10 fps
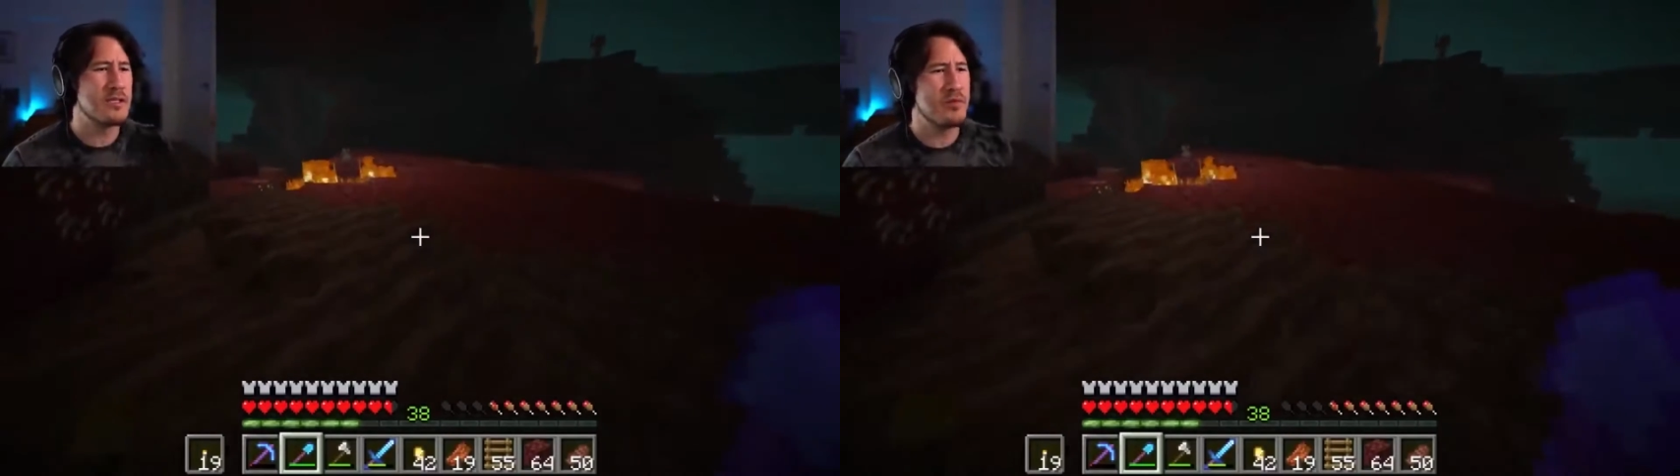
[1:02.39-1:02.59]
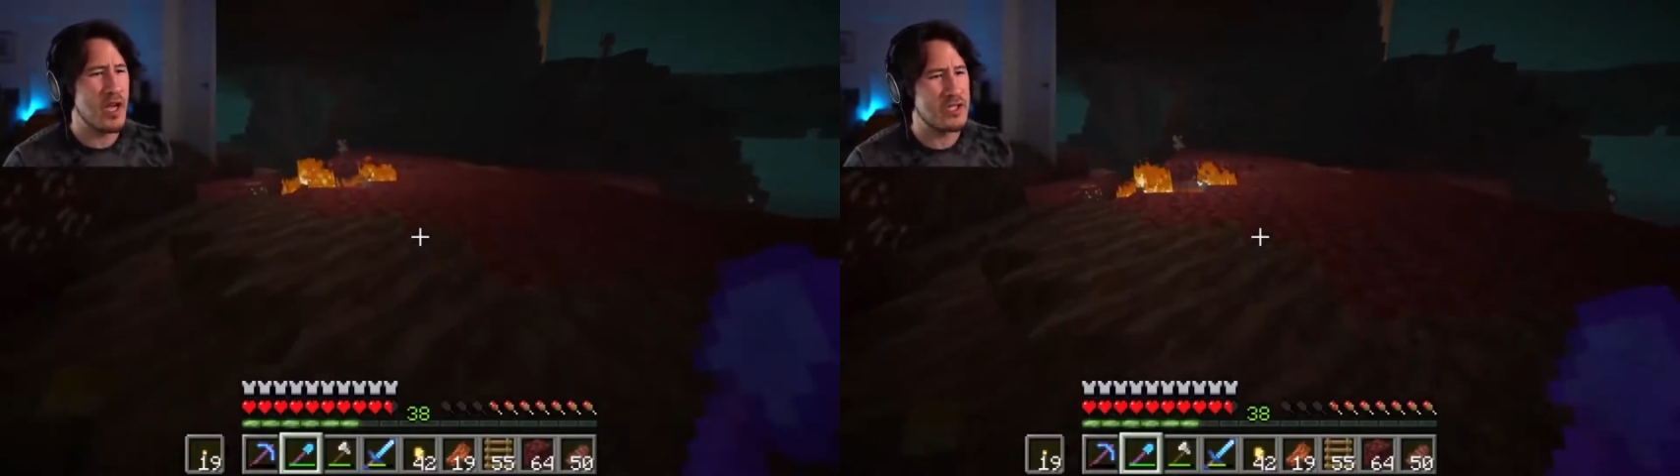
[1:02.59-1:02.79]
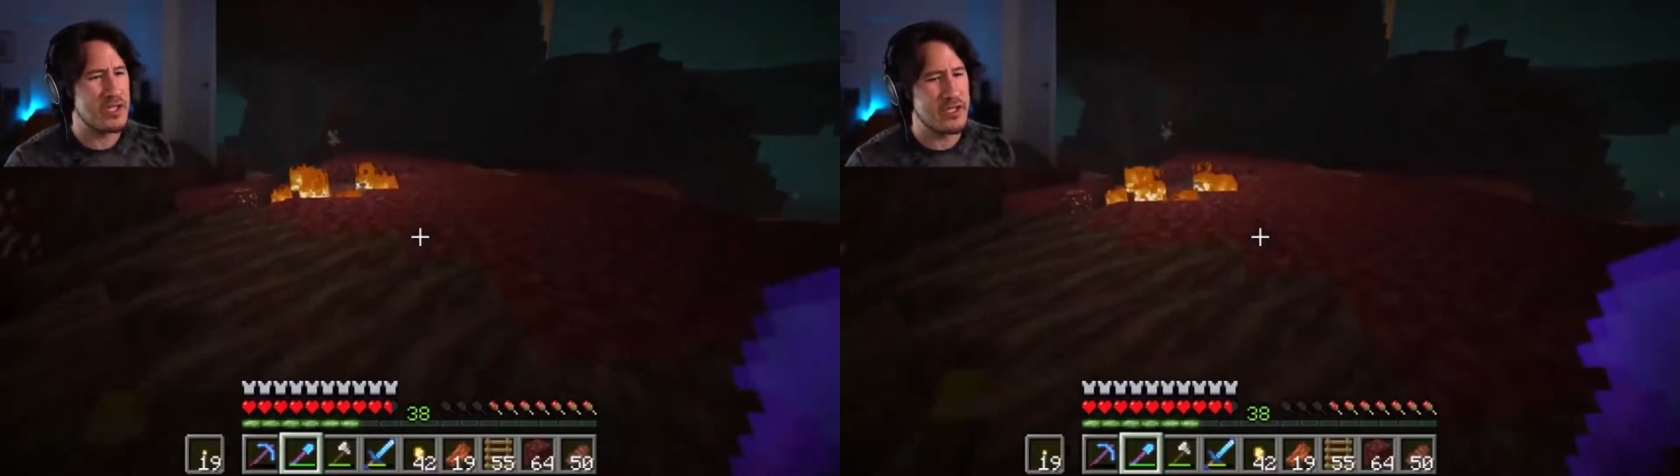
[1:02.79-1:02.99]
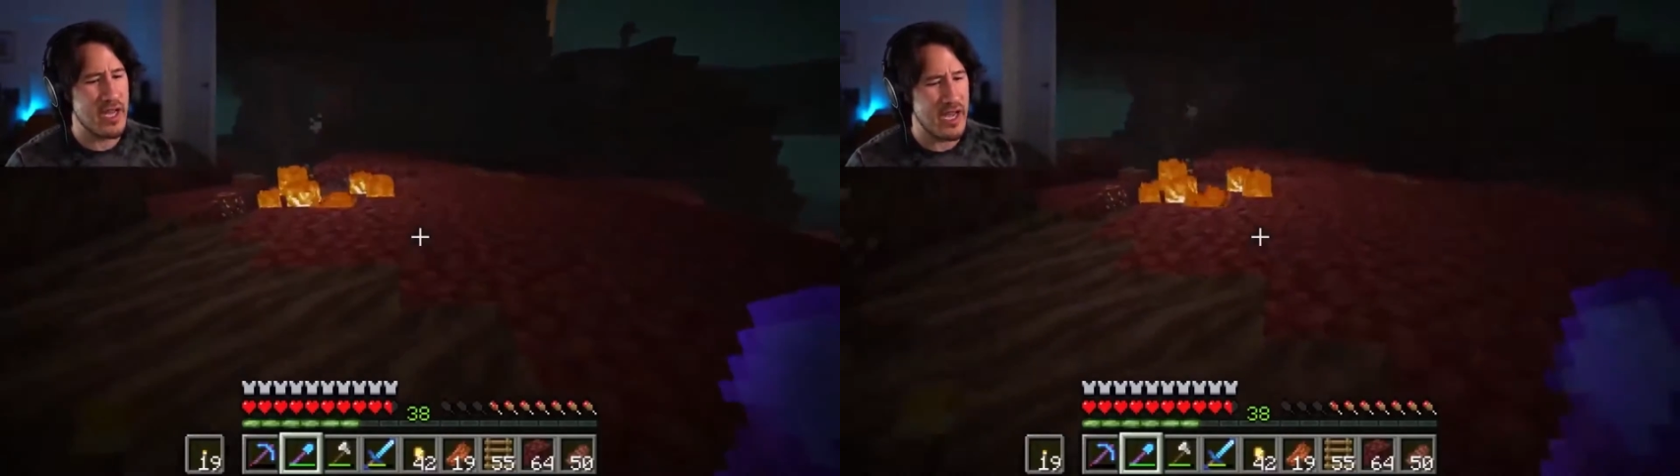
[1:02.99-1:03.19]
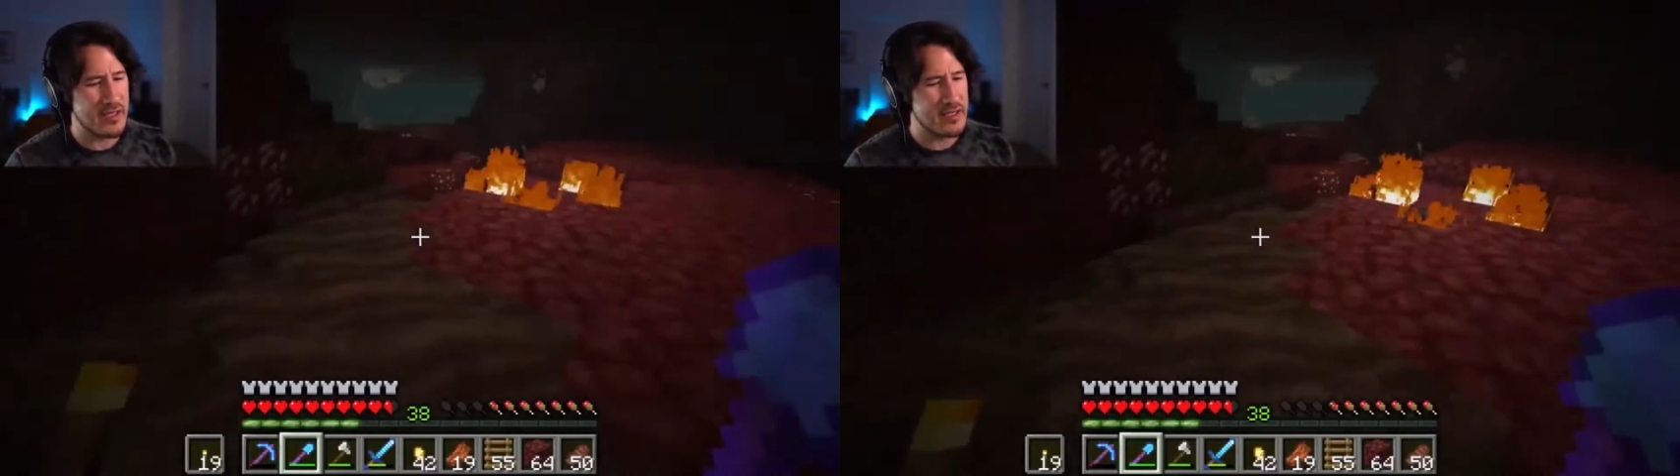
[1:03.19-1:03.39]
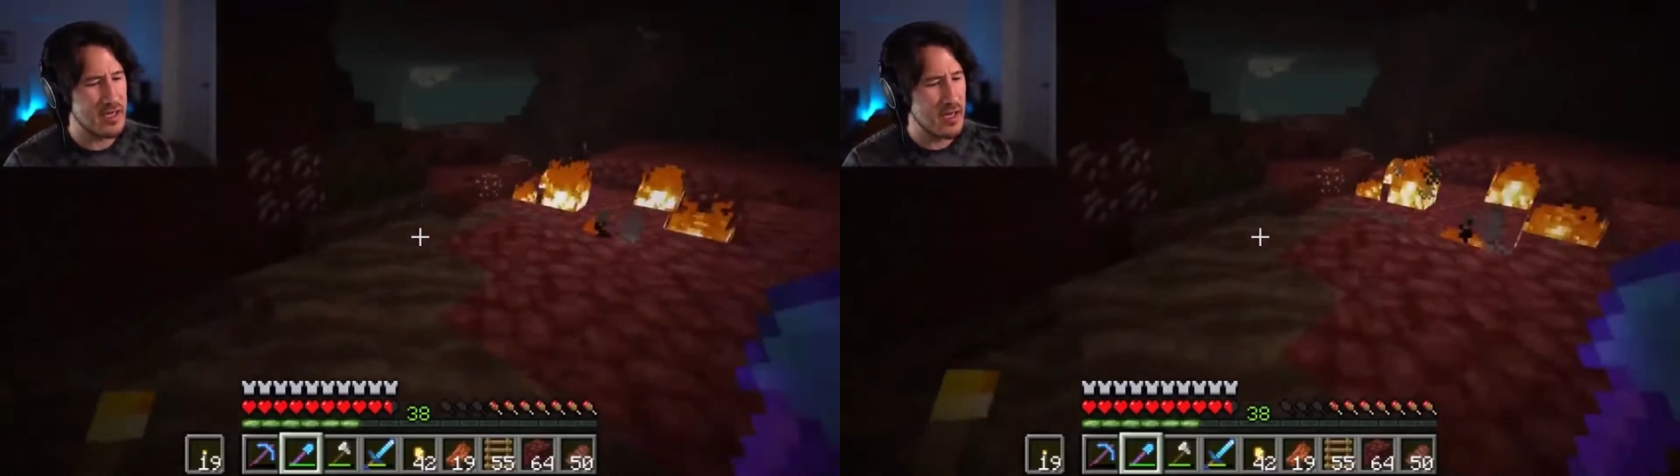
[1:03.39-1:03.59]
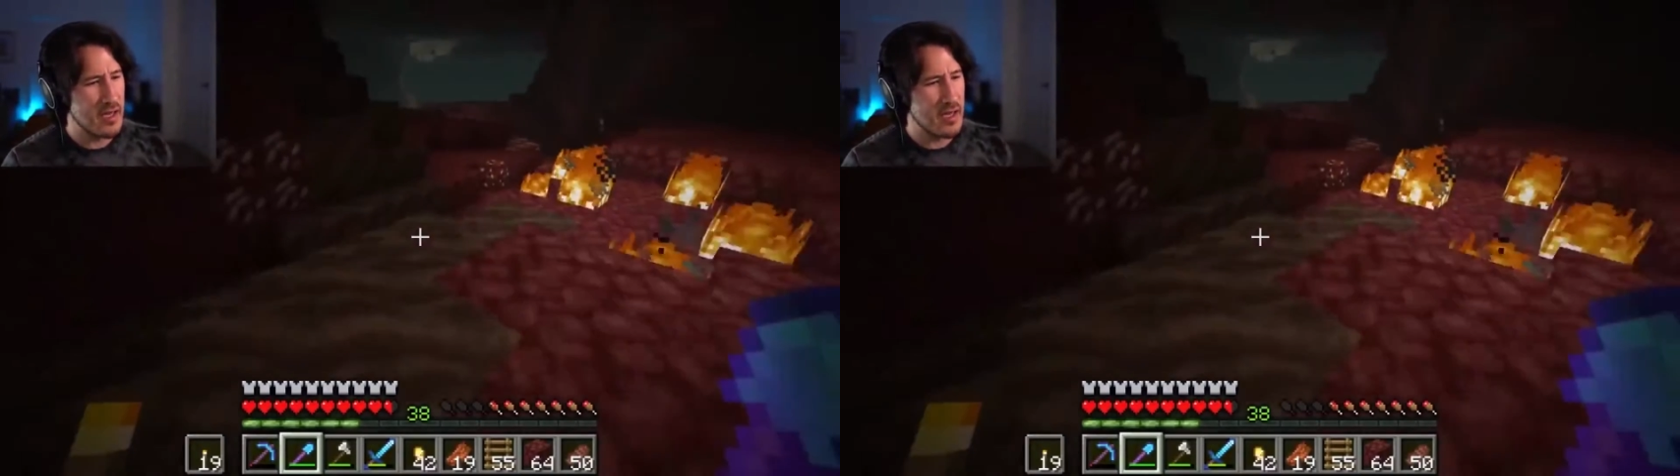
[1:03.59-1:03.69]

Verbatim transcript: This place stinks.